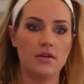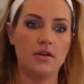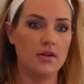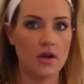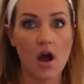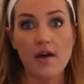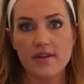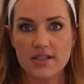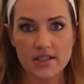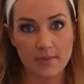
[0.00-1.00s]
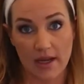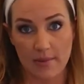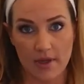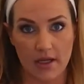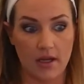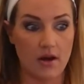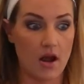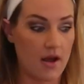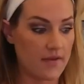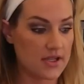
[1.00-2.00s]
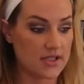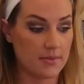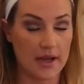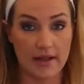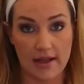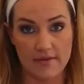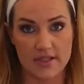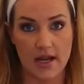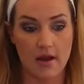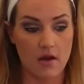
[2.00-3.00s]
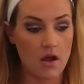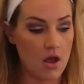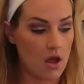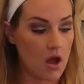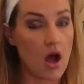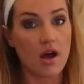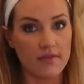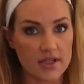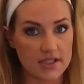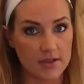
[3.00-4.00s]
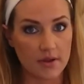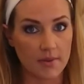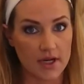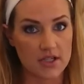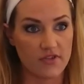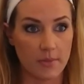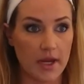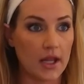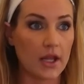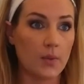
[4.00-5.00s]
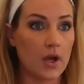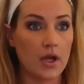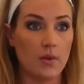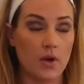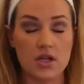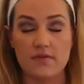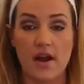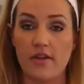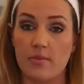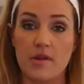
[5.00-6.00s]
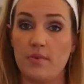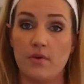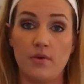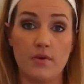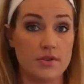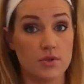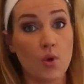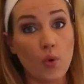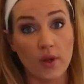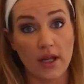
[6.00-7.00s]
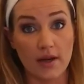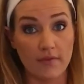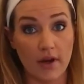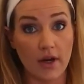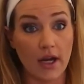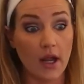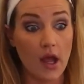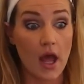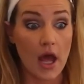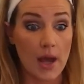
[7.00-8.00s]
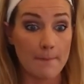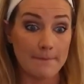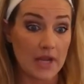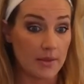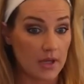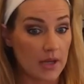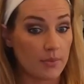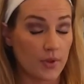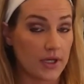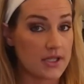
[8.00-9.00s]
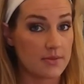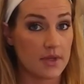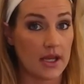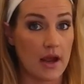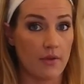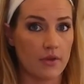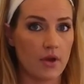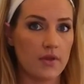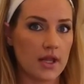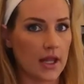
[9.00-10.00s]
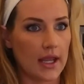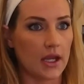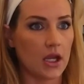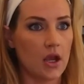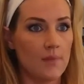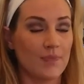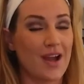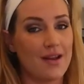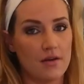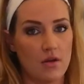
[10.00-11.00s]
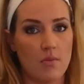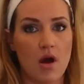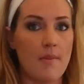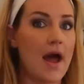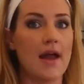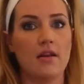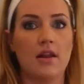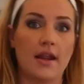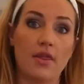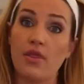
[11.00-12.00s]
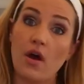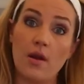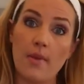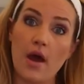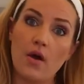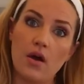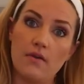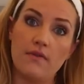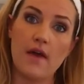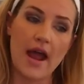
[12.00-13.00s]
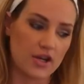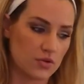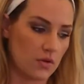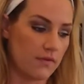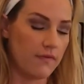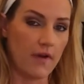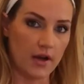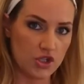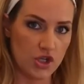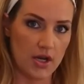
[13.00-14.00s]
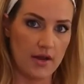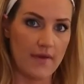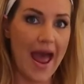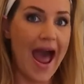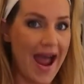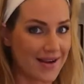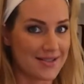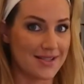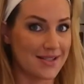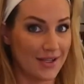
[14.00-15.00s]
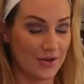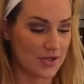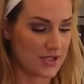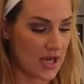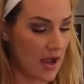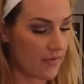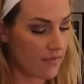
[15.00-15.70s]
obviously my opinion, obviously my lifestyle, obviously what works for me. Like what works for other people is totally gonna vary. Maybe I pointed something out though that like a new mom hadn't like thought about, of actual function of accessing your stuff.